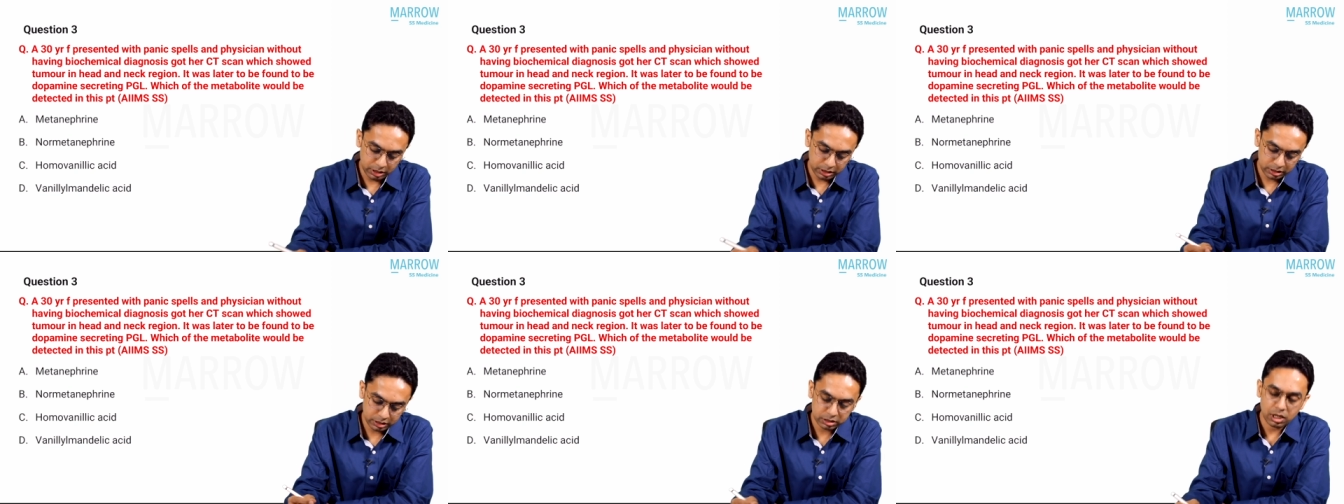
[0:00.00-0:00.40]

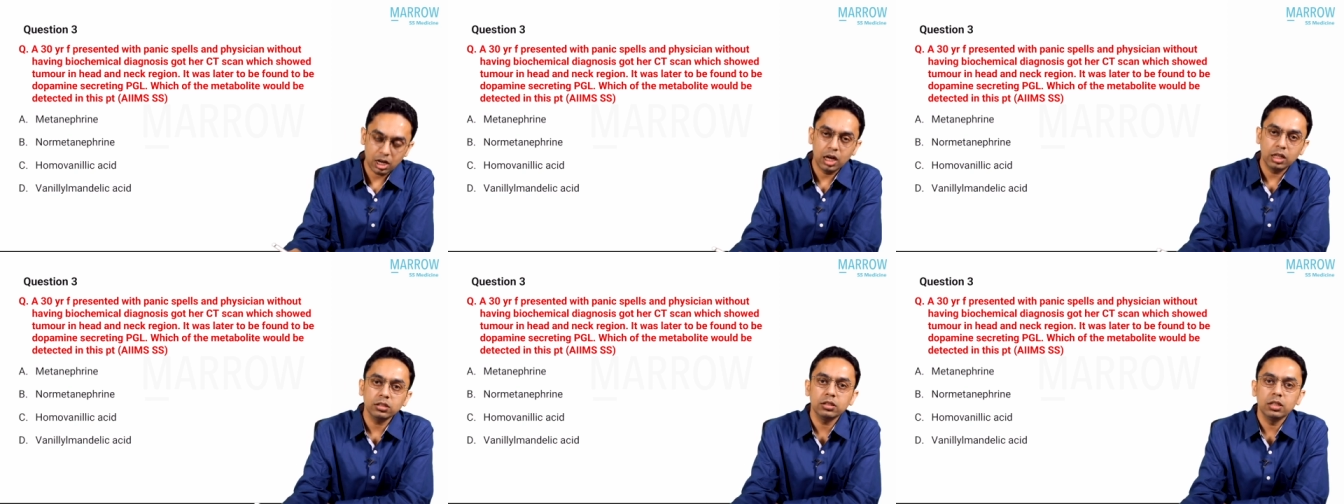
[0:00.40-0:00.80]
This is
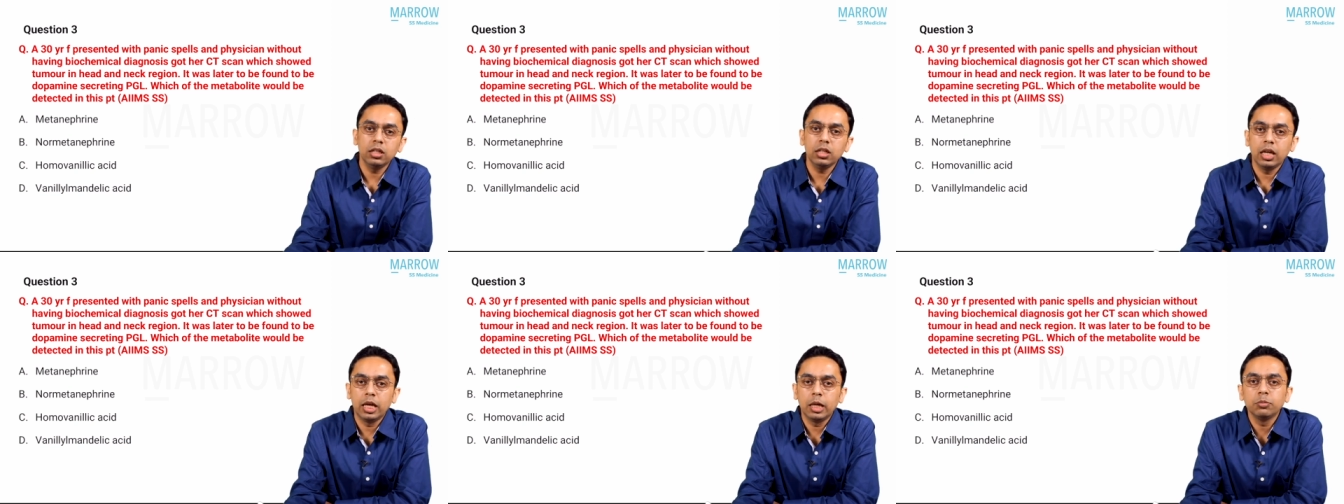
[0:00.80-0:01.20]
asked
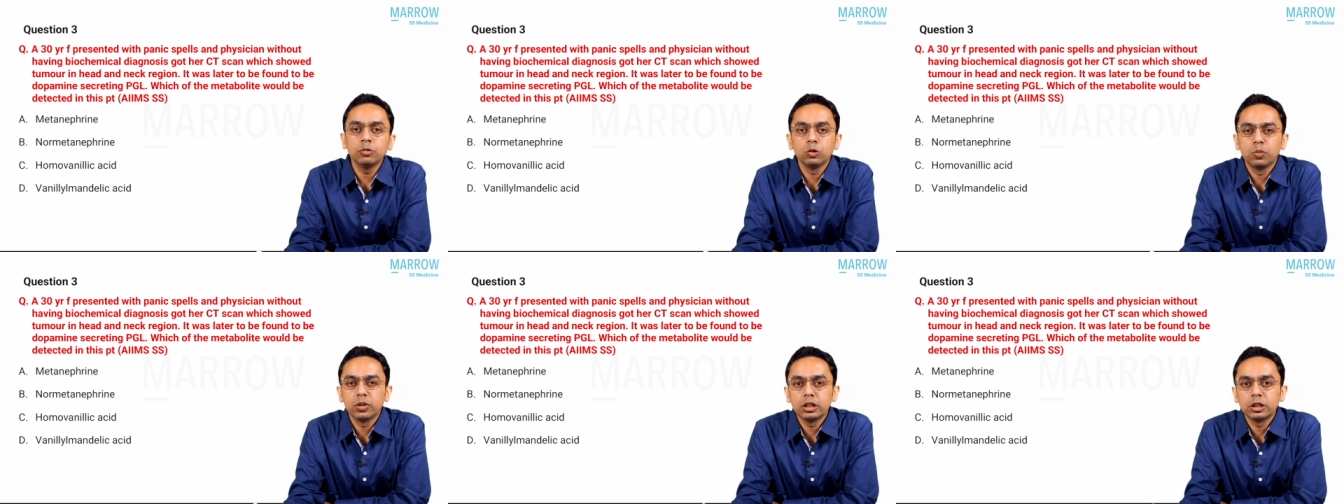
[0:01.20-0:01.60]
in
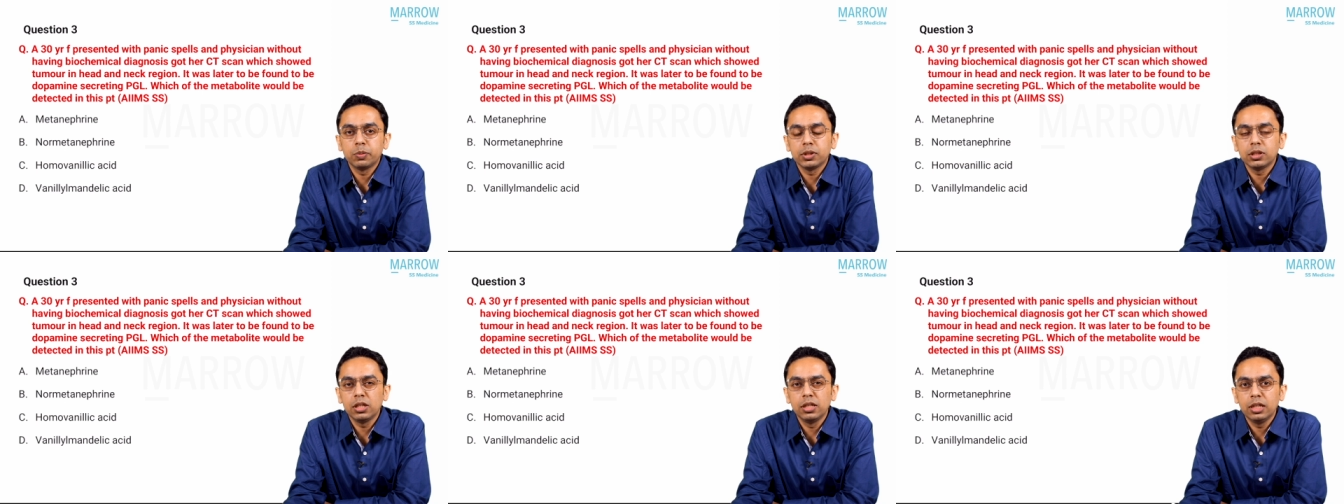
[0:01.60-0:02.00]
AIIMS super
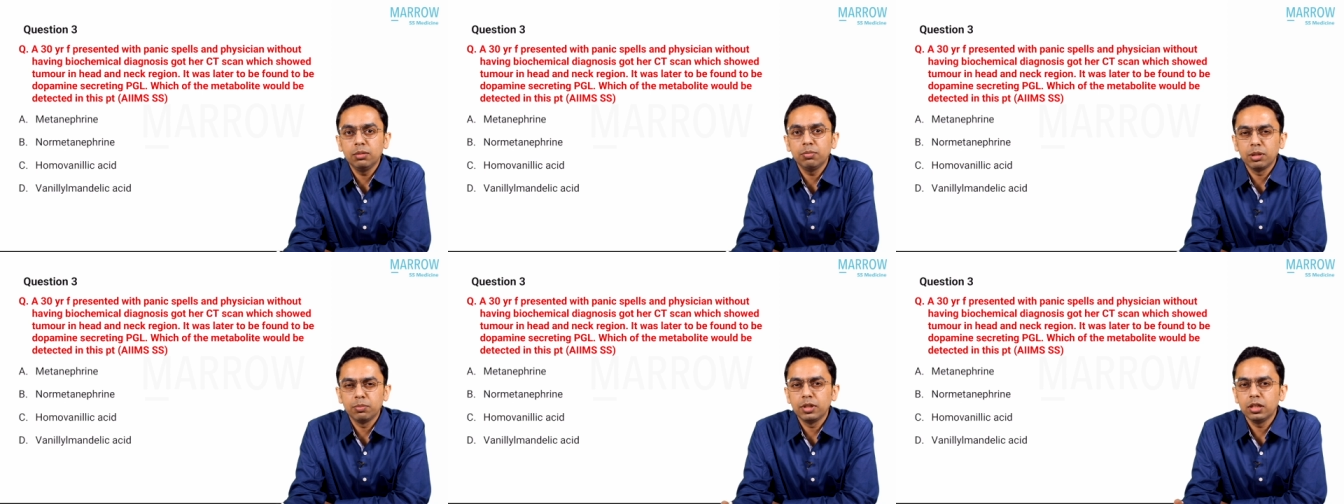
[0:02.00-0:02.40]

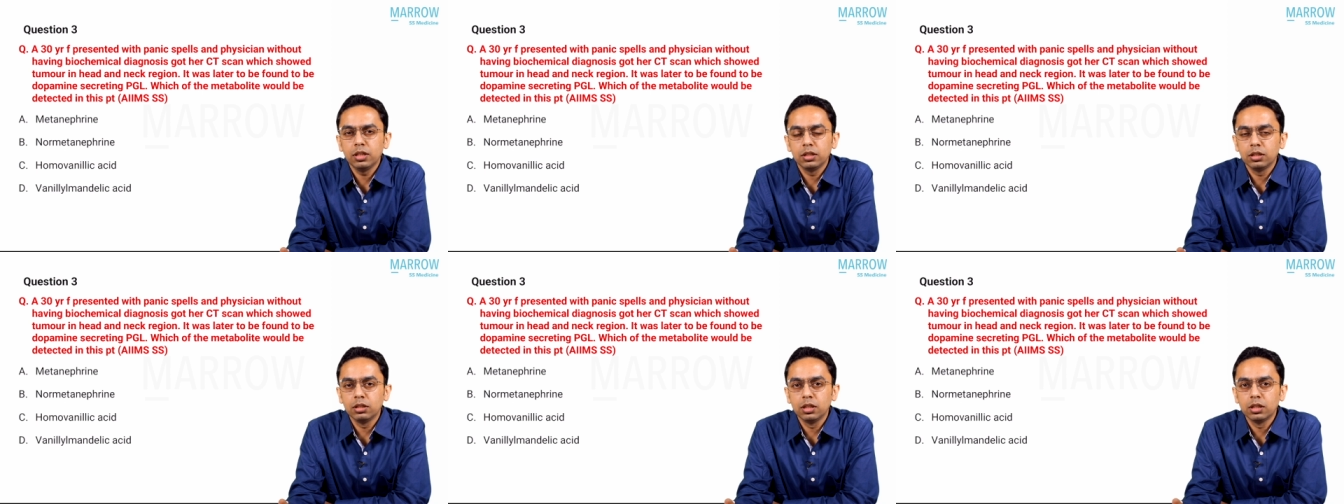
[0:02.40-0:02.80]
specialty, maybe
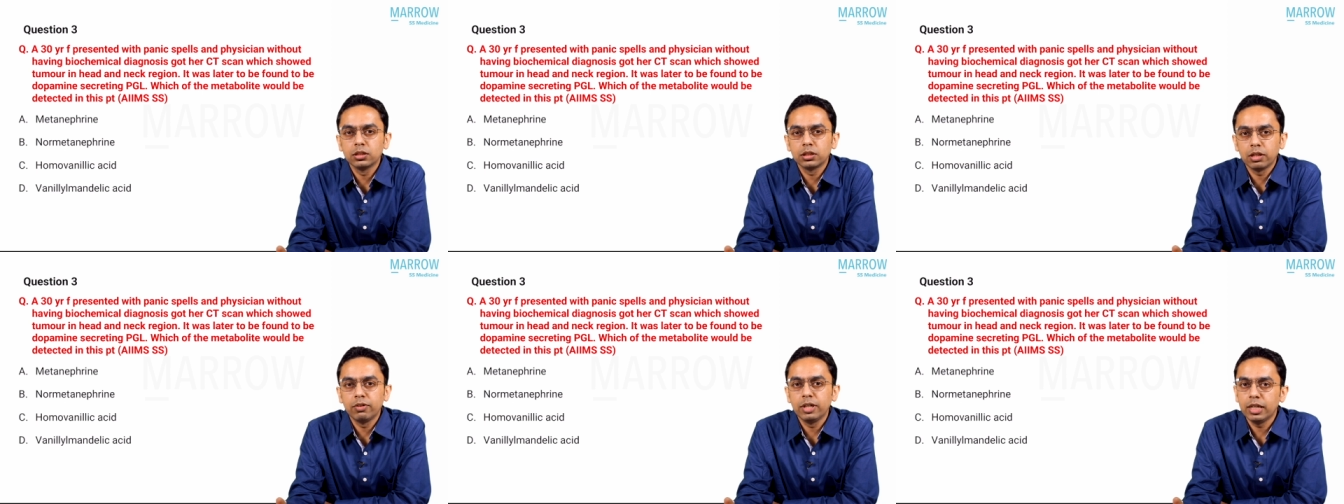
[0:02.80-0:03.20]
in uh,
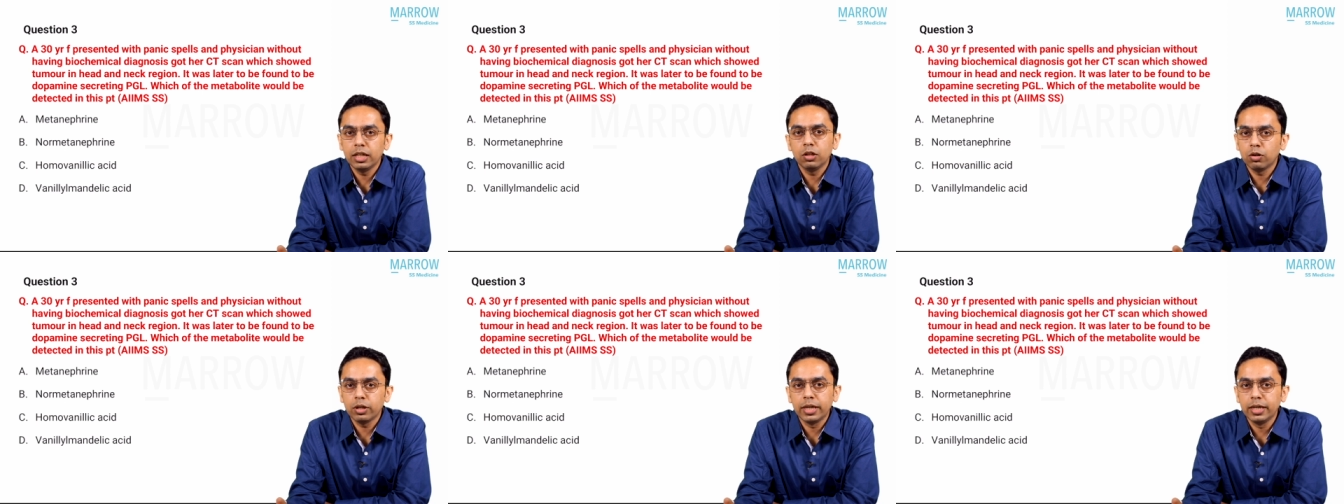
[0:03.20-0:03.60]

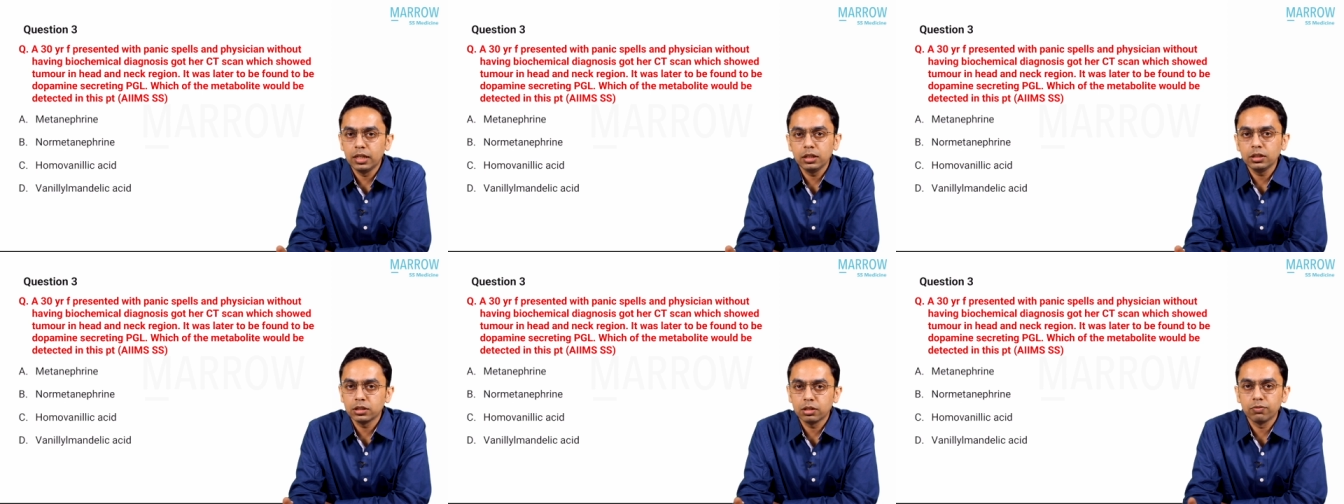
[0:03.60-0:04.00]
17 or
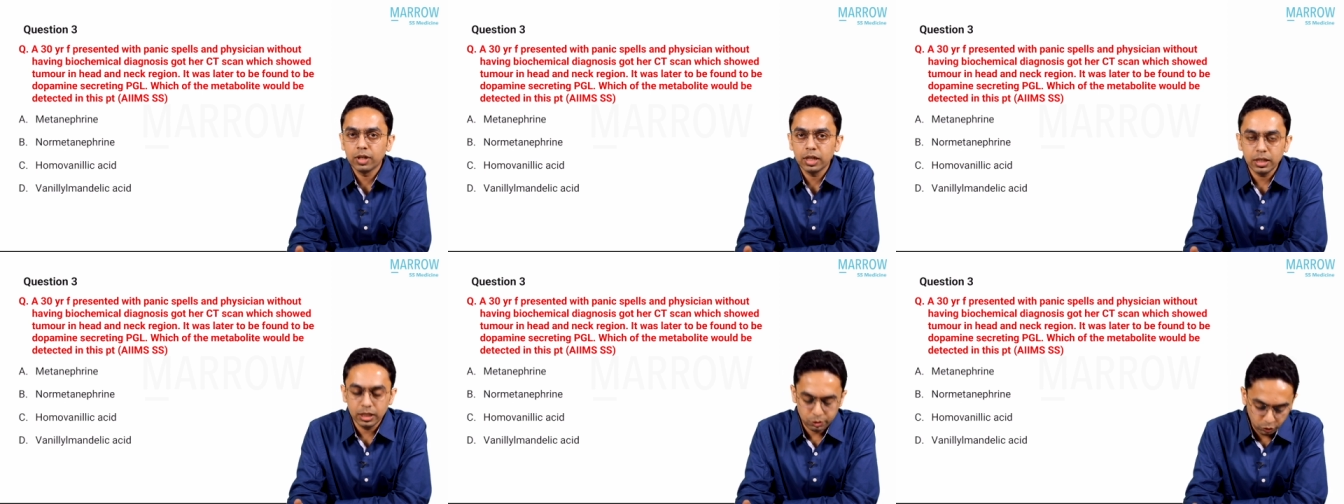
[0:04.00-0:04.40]
18
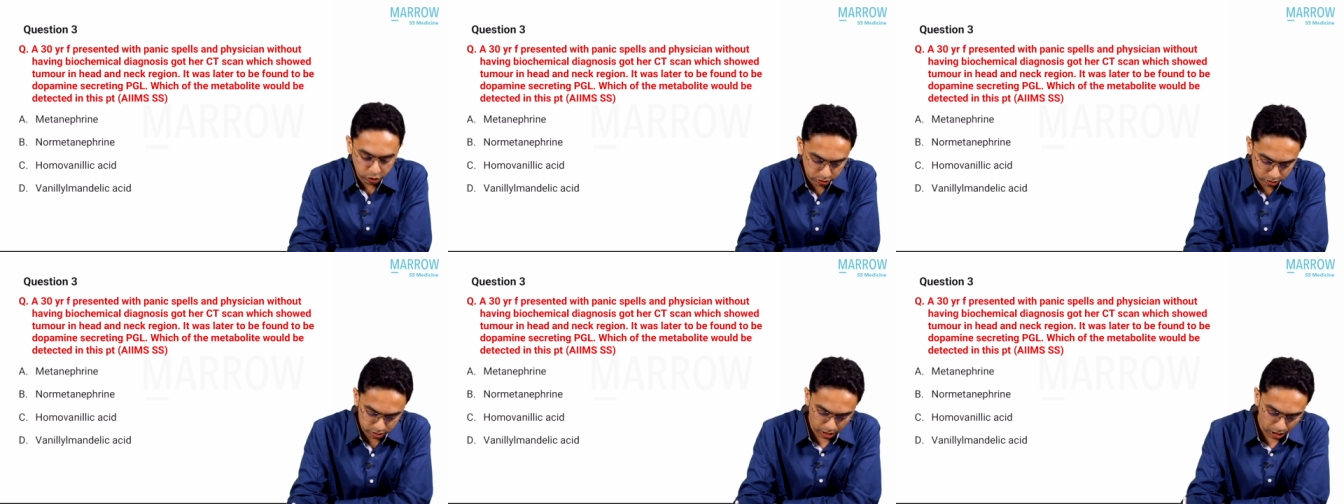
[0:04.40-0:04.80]
somewhere it
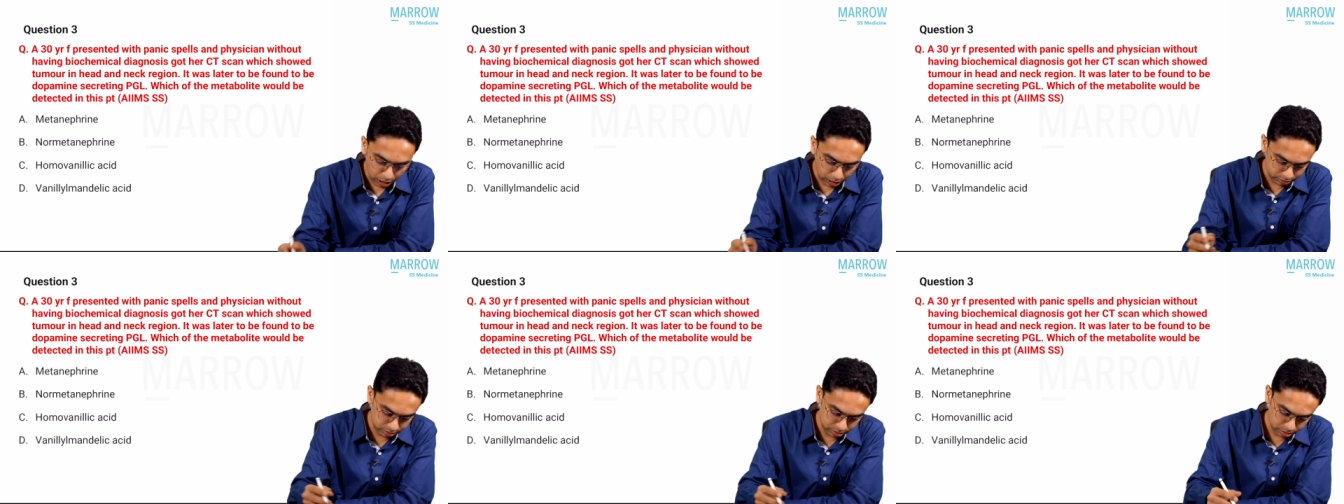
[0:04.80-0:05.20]
was
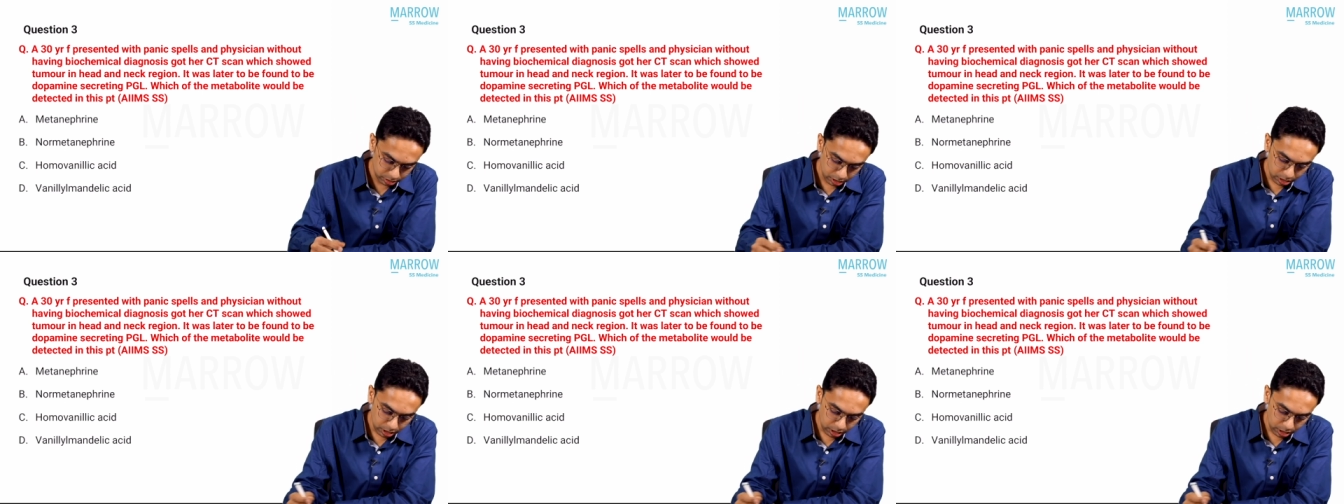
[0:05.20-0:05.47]
asked.